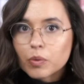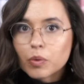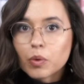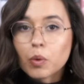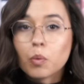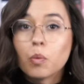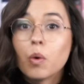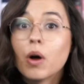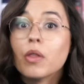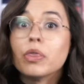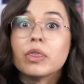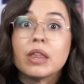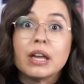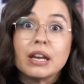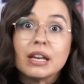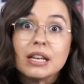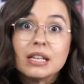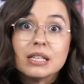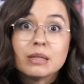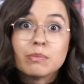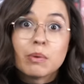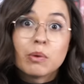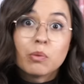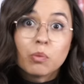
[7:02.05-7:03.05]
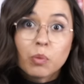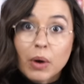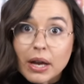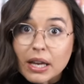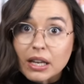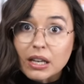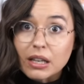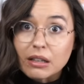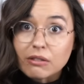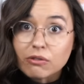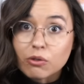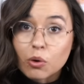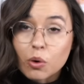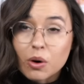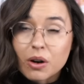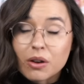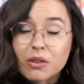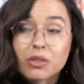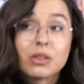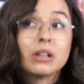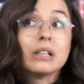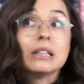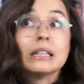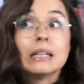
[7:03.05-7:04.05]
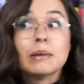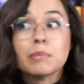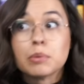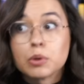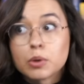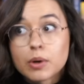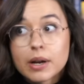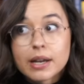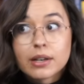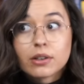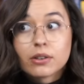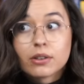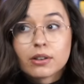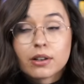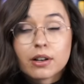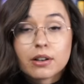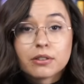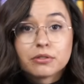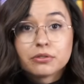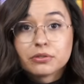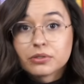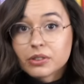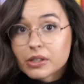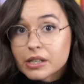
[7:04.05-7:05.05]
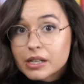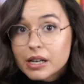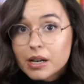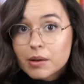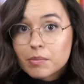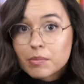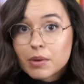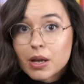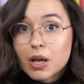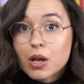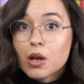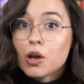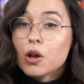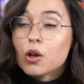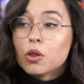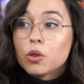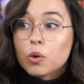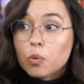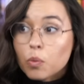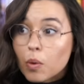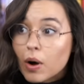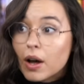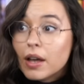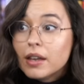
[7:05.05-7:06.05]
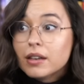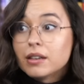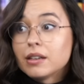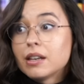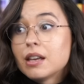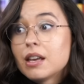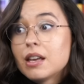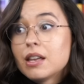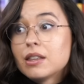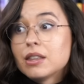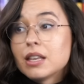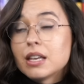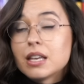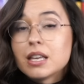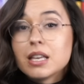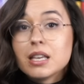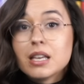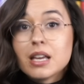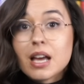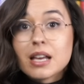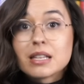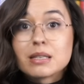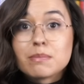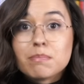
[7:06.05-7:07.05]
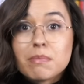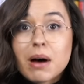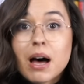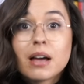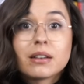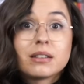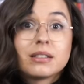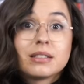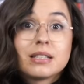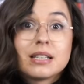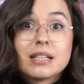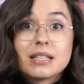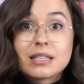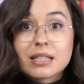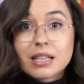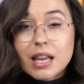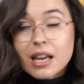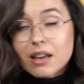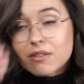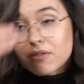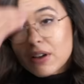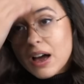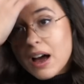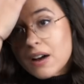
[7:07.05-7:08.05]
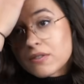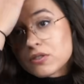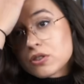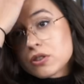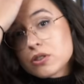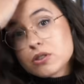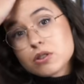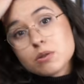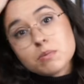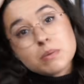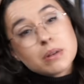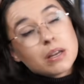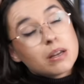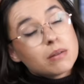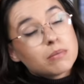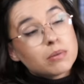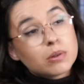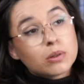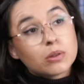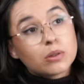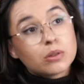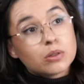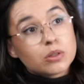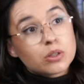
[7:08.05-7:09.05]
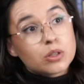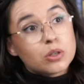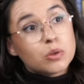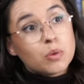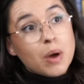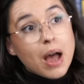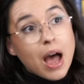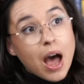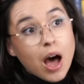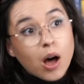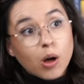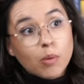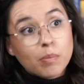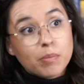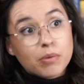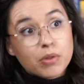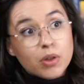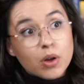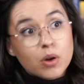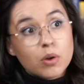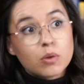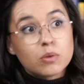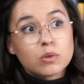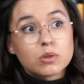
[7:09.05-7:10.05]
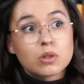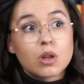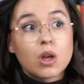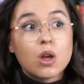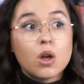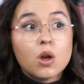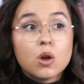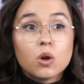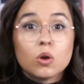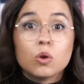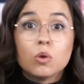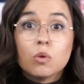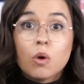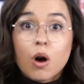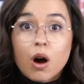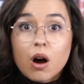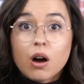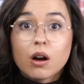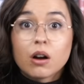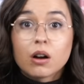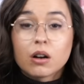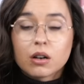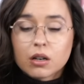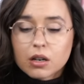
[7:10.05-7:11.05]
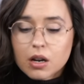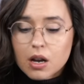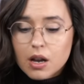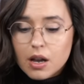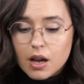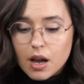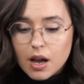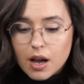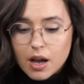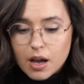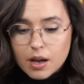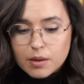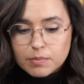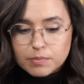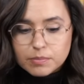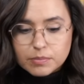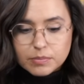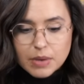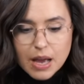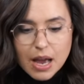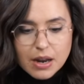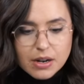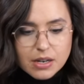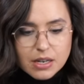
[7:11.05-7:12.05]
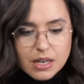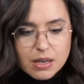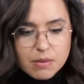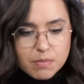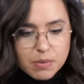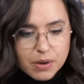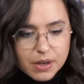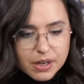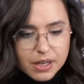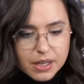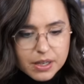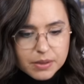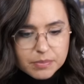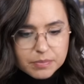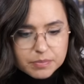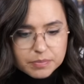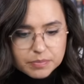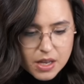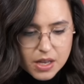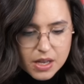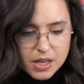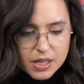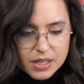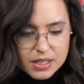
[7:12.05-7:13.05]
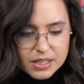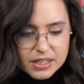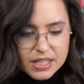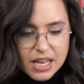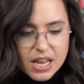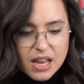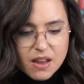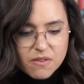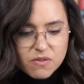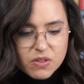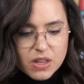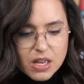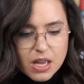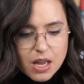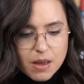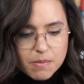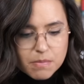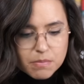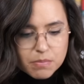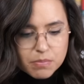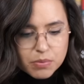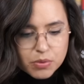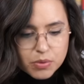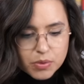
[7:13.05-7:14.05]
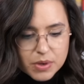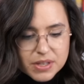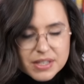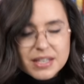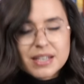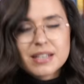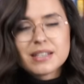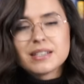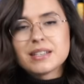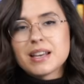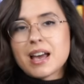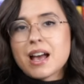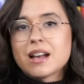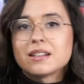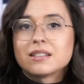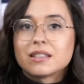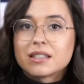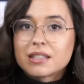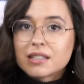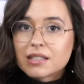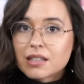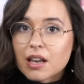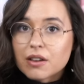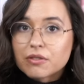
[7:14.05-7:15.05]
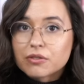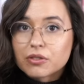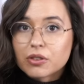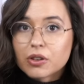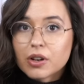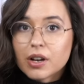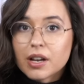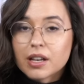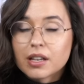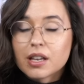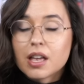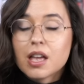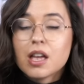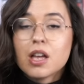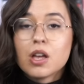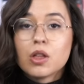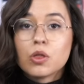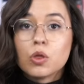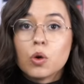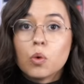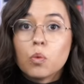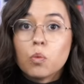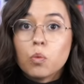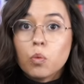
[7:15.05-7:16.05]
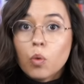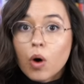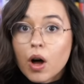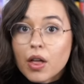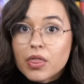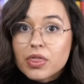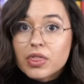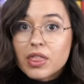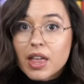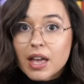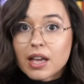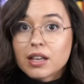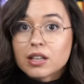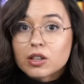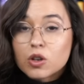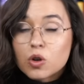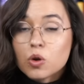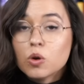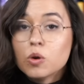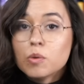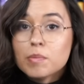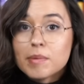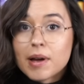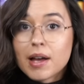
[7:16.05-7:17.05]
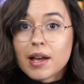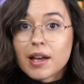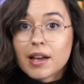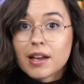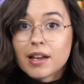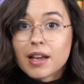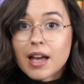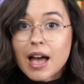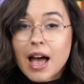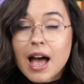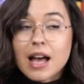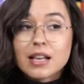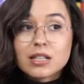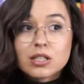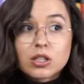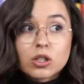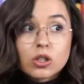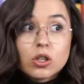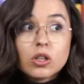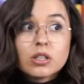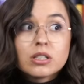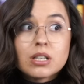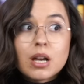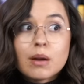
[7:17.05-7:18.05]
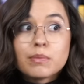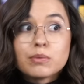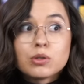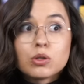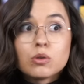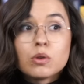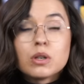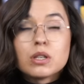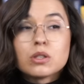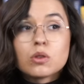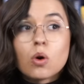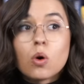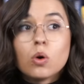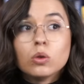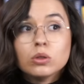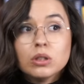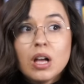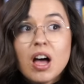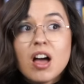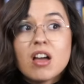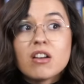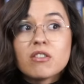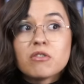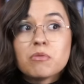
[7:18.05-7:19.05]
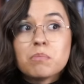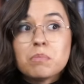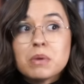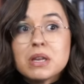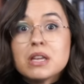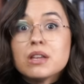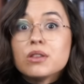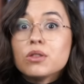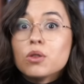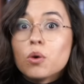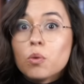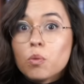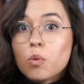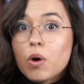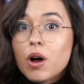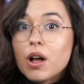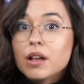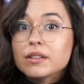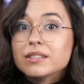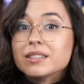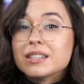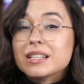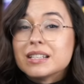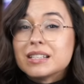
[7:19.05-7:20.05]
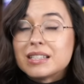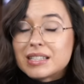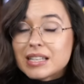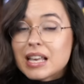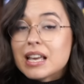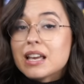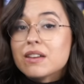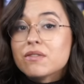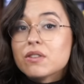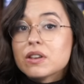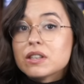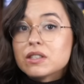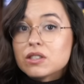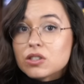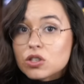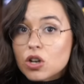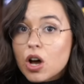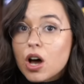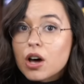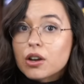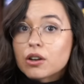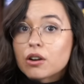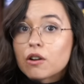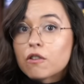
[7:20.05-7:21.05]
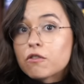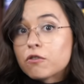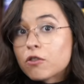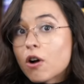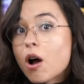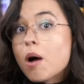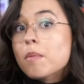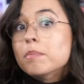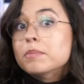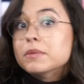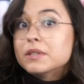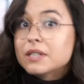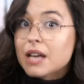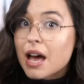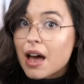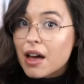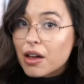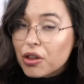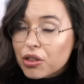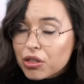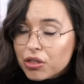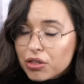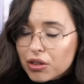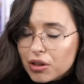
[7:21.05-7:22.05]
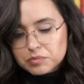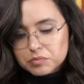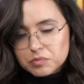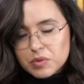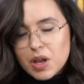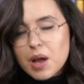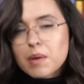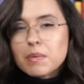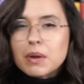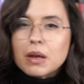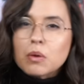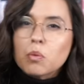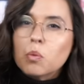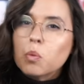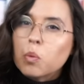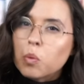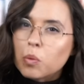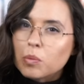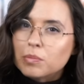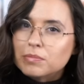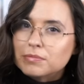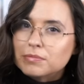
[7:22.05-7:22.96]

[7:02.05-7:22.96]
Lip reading: the one that he's been waiting for, the liberator of freedom, the one that he has modeled his life after to be able to help those who are, how did he put it? Save the imprisoned and suffering, the one that Kuma has looked up to his whole life, being the one to save his daughter from death. I mean,